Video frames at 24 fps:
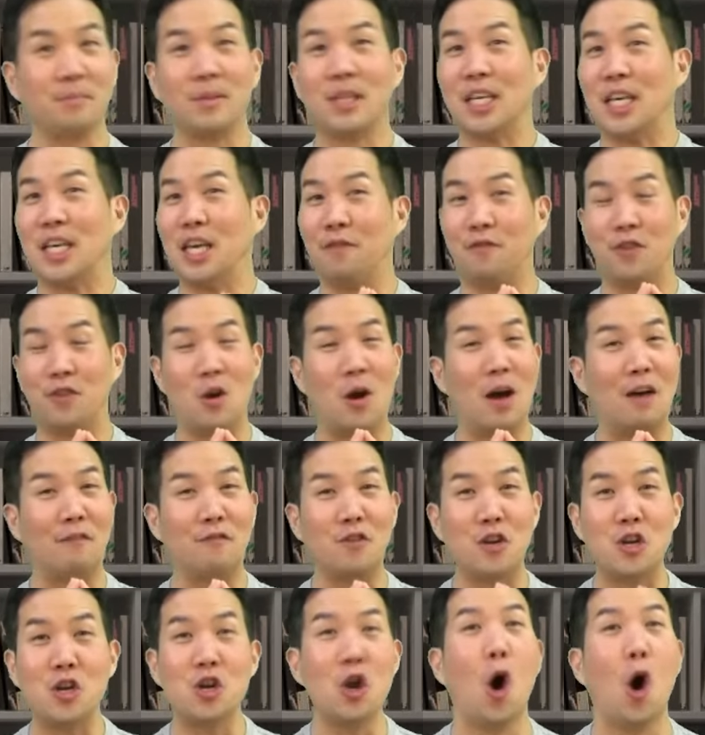If you have
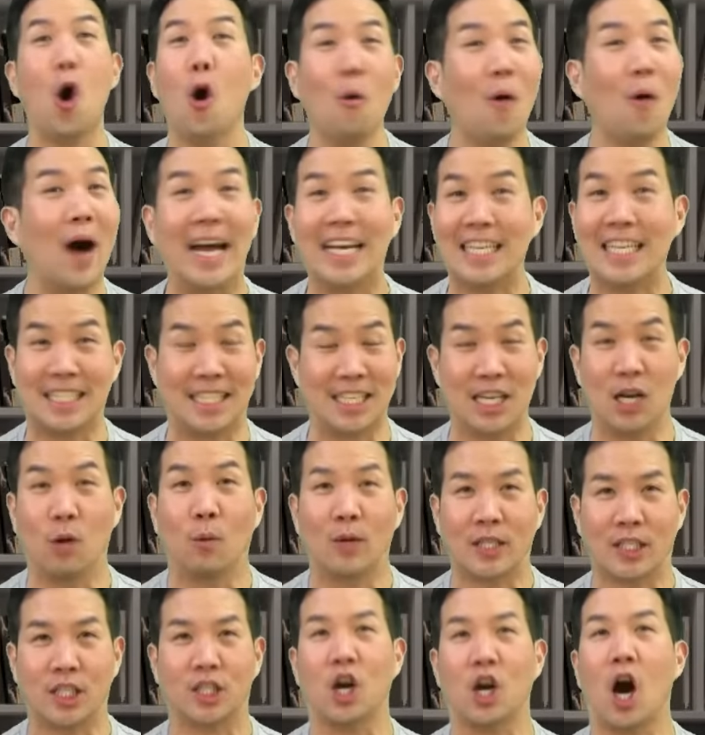no idea
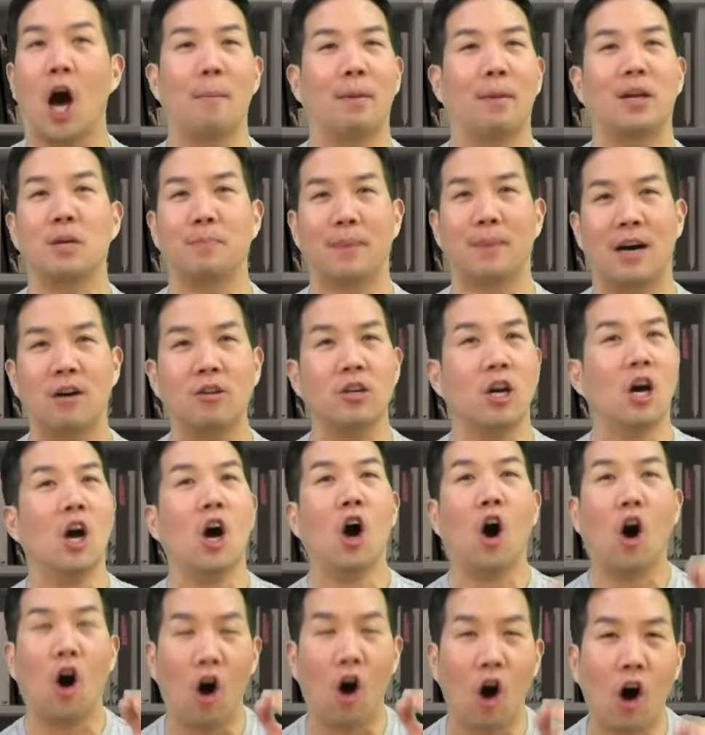what to comment about,
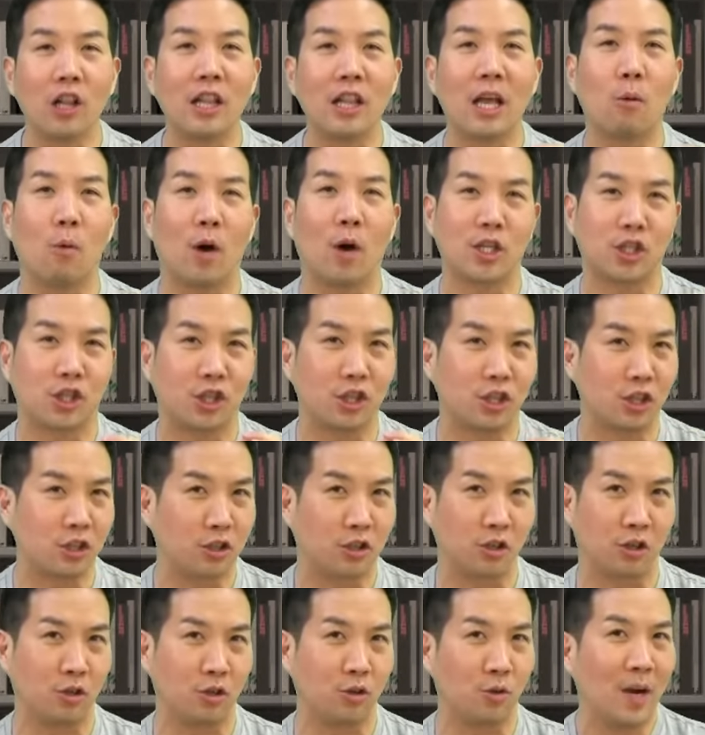all I want you to
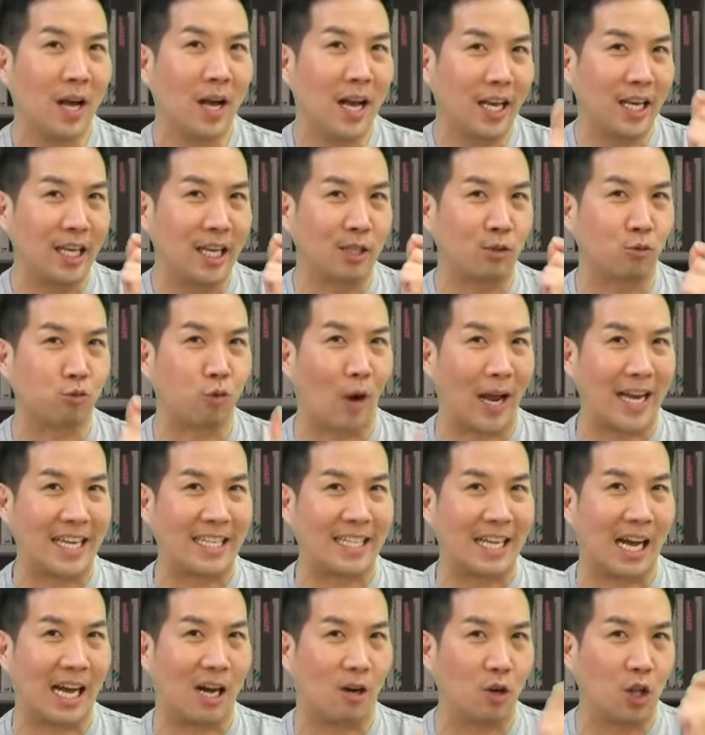do is write
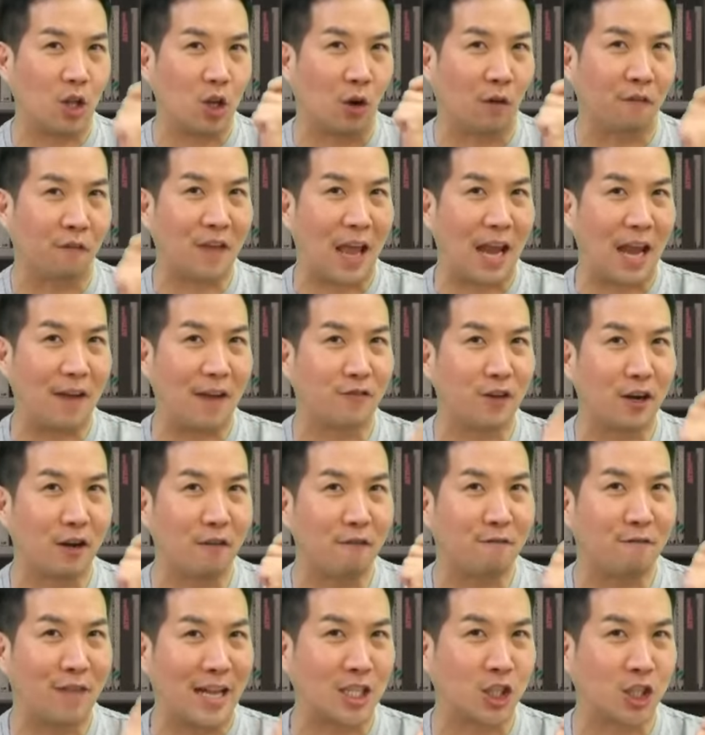down your favorite
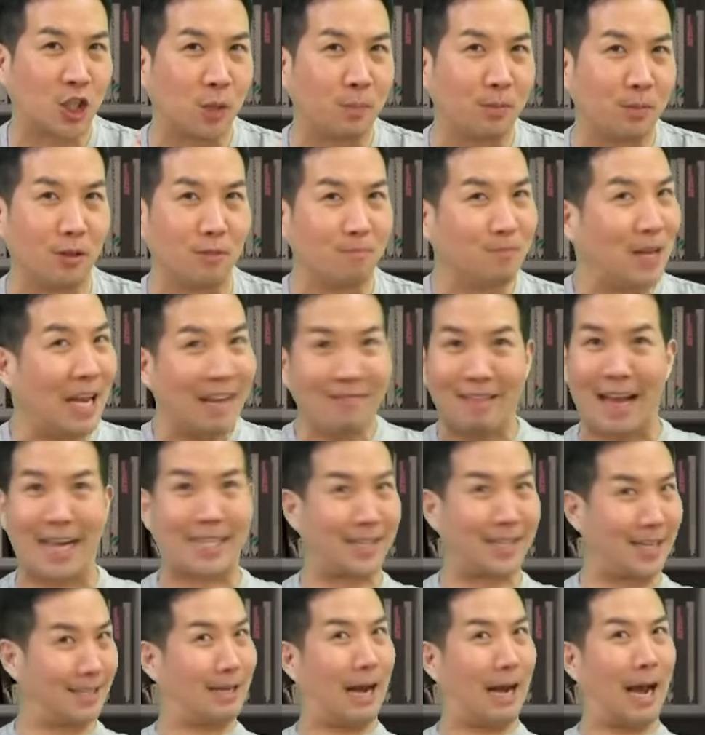vegetable. That's
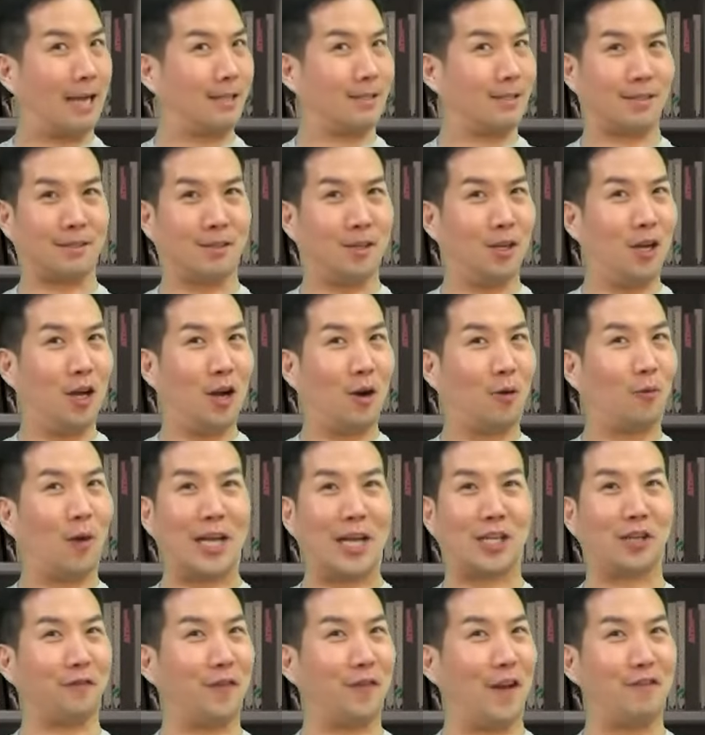it, guys.
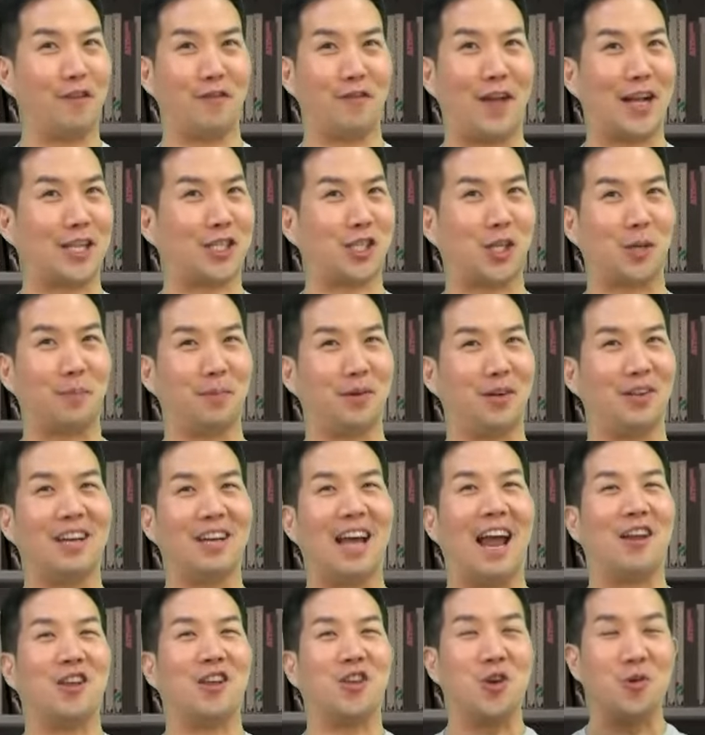Write your favorite vegetable,
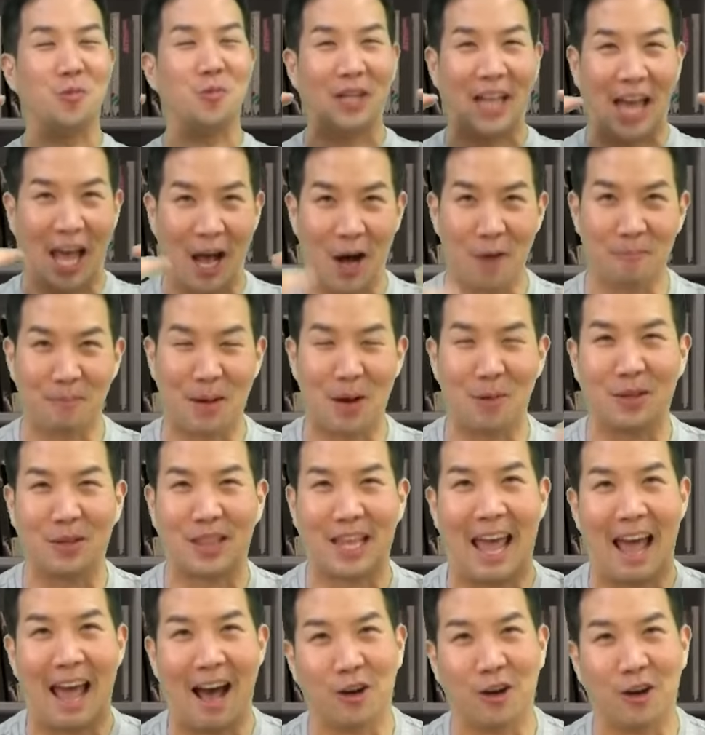and you will help out with
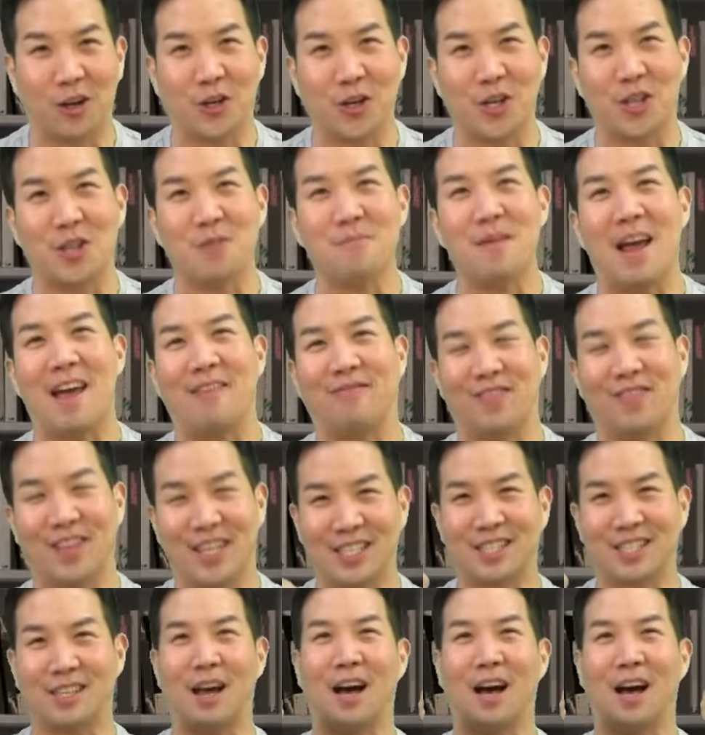the algorithm, and this